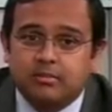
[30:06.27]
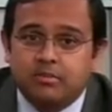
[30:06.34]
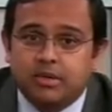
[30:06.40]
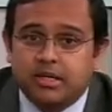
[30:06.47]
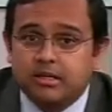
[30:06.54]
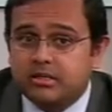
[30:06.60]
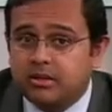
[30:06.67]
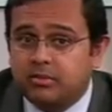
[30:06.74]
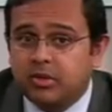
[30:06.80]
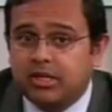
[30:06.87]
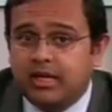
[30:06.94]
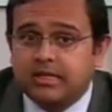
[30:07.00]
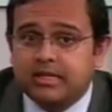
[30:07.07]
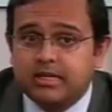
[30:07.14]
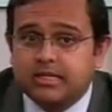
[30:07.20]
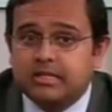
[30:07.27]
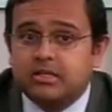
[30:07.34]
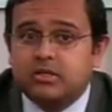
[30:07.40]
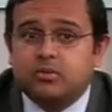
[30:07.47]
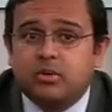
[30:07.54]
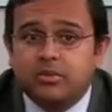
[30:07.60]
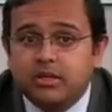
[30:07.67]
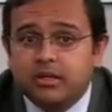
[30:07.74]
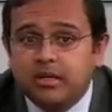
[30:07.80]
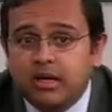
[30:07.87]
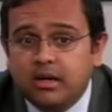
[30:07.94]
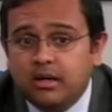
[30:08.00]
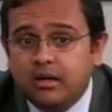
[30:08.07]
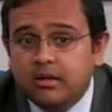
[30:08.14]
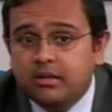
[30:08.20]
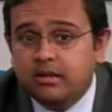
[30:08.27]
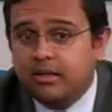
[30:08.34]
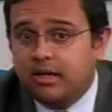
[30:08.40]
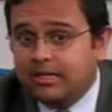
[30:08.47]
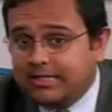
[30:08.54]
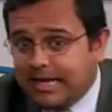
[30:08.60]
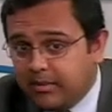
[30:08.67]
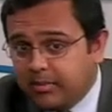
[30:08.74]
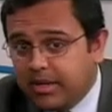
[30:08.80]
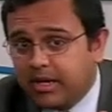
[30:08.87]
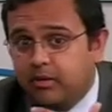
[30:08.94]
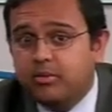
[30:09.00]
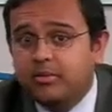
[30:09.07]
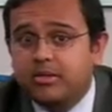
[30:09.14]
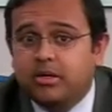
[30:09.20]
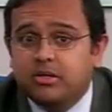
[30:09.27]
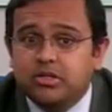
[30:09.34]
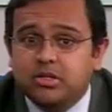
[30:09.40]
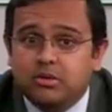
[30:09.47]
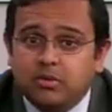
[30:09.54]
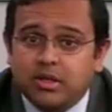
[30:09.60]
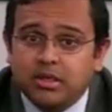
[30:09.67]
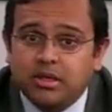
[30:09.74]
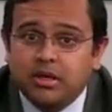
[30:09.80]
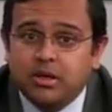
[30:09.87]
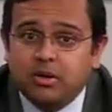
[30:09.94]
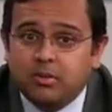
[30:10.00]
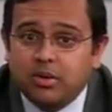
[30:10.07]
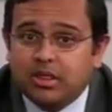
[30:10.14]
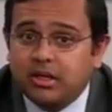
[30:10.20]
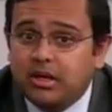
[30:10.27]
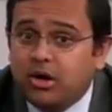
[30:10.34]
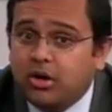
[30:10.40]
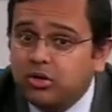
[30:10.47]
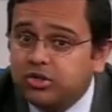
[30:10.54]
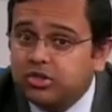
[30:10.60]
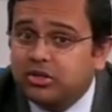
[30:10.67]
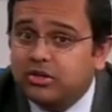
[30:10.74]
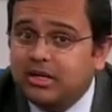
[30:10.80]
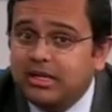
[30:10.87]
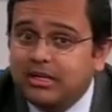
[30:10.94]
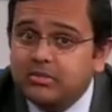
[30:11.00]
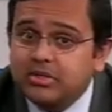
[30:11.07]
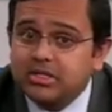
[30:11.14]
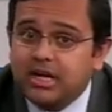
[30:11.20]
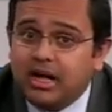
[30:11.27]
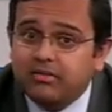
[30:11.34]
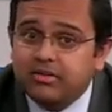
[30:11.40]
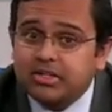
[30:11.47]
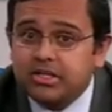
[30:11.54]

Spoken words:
But someone like this woman, a diabetic woman also with an ulcer and limb salvage.